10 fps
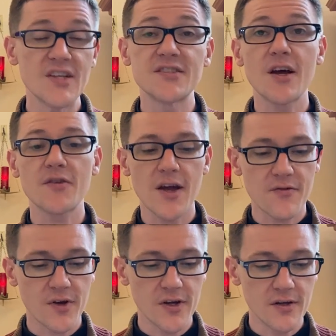In South
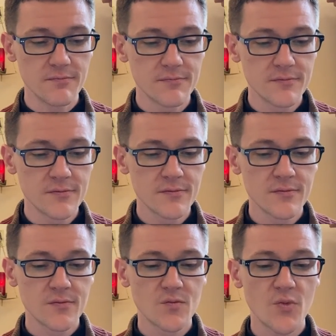Africa,
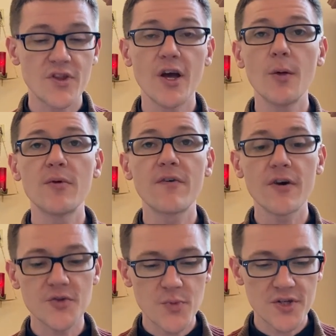with the help of
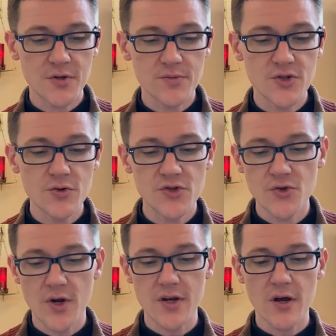Archbishop
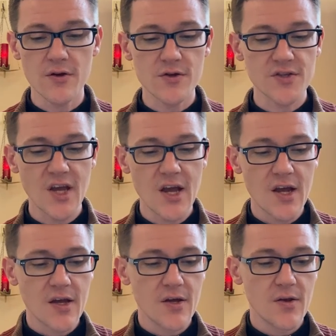Tutu and others,
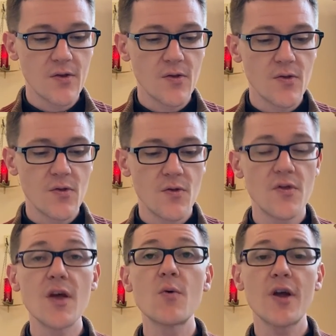
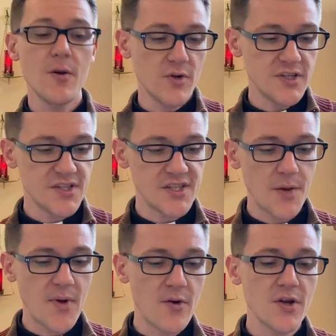they were able to
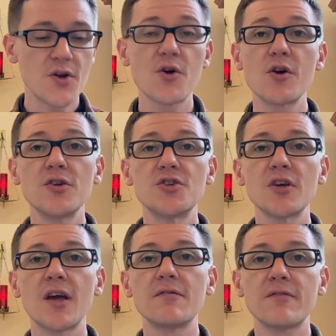step out in
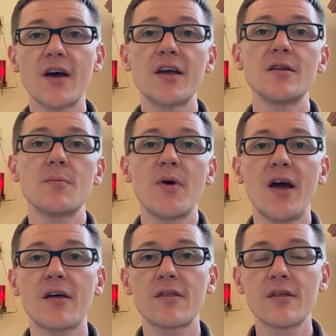courage and find a
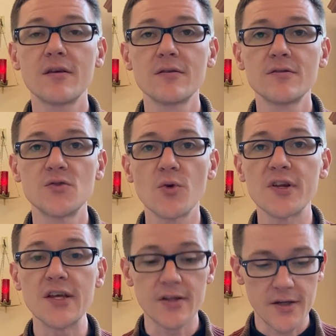path
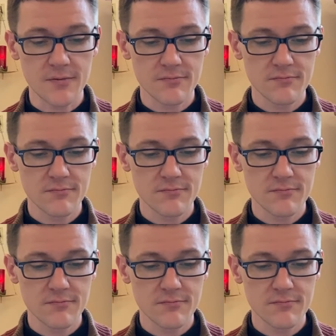toward healing.